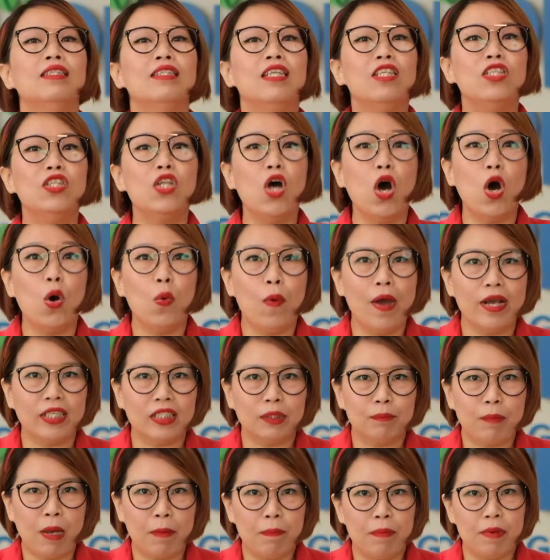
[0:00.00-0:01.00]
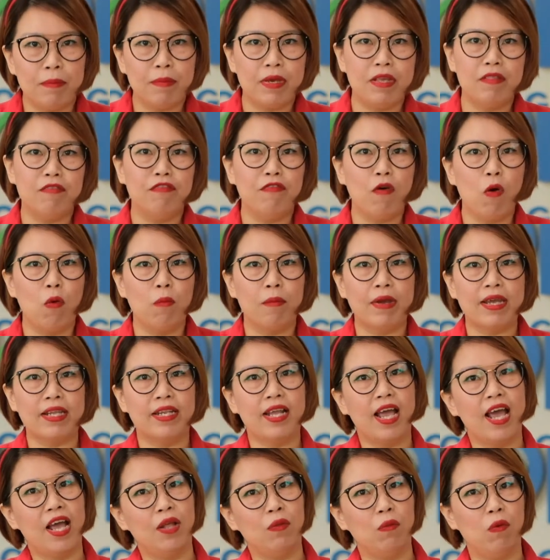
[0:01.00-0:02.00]
The Norwex Peppermint
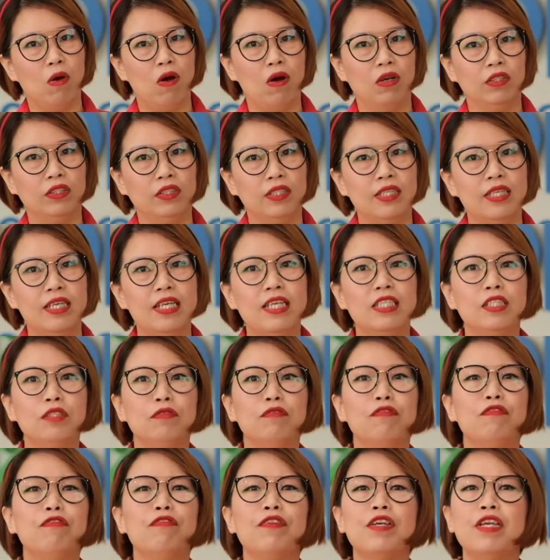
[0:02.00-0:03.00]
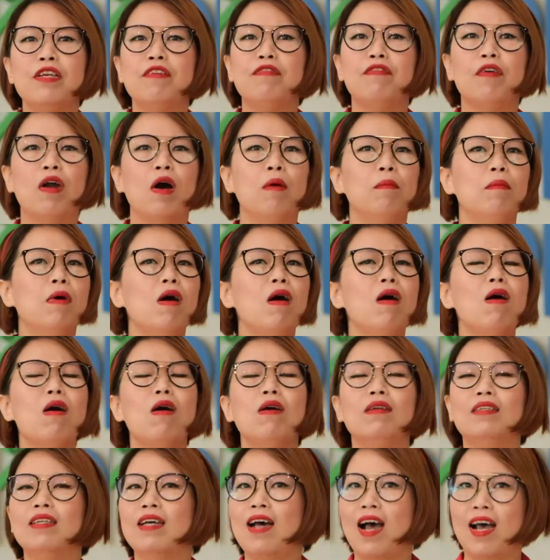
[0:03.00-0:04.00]
Foaming Hand Wash is free from
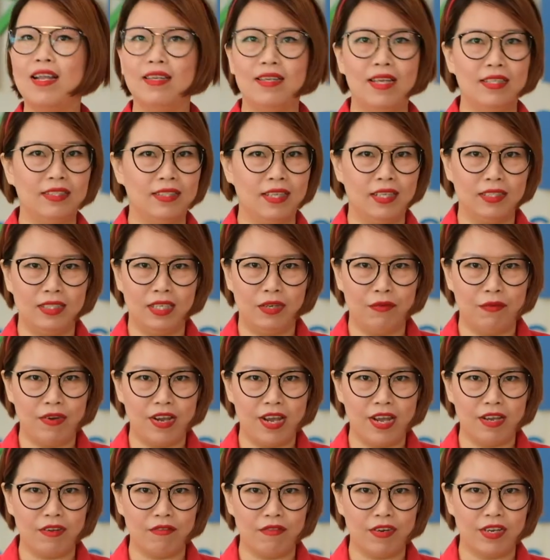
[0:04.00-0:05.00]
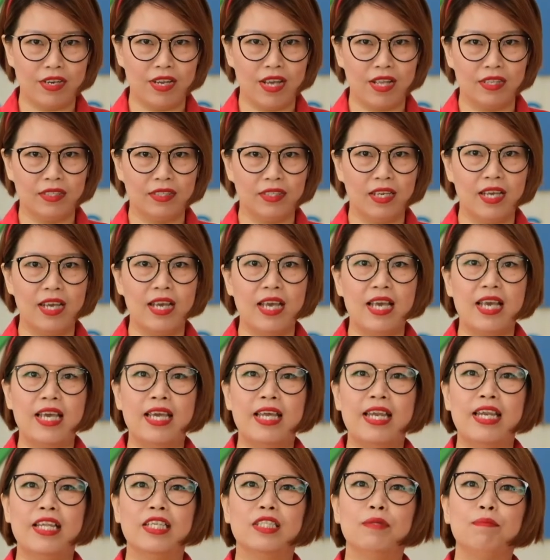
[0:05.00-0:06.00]
all the unnecessary ingredients.
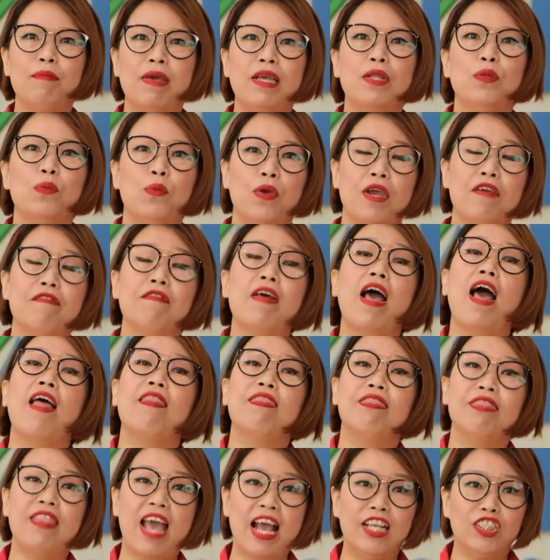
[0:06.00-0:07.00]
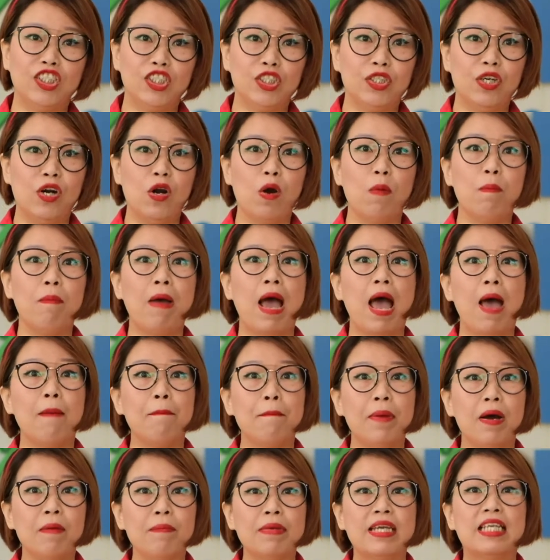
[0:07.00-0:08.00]
It is made with natural
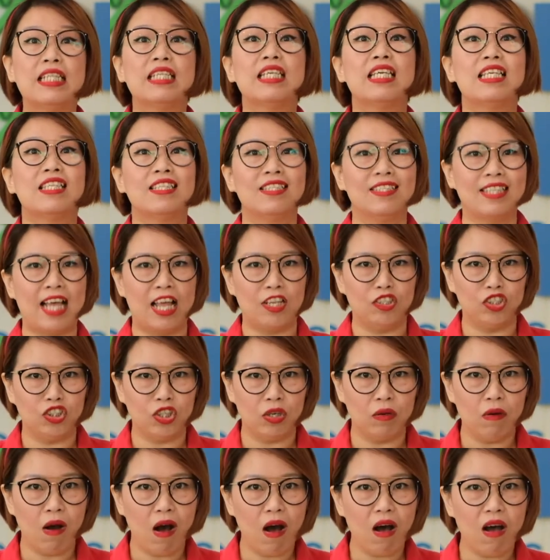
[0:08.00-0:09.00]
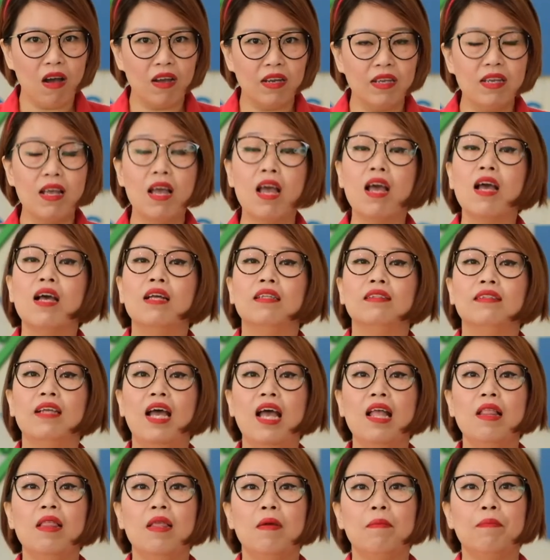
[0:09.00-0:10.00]
peppermint essential oil
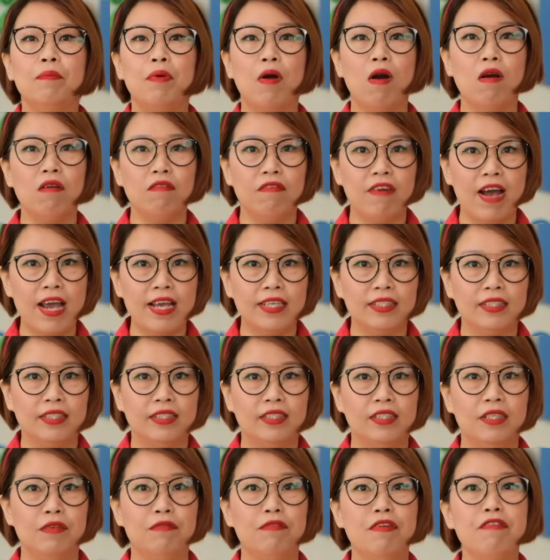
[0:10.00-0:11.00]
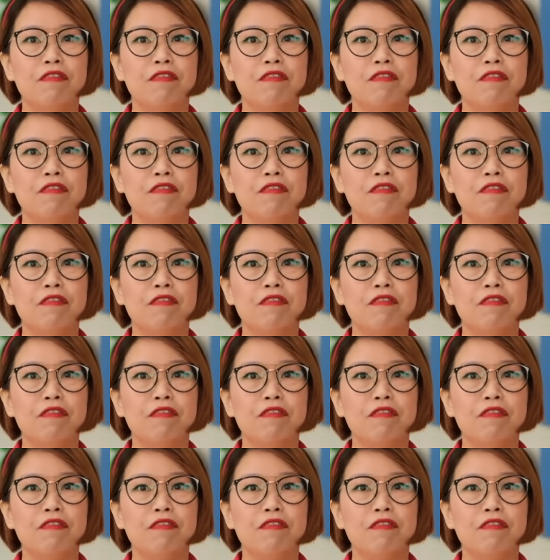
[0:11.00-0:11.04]
that provides the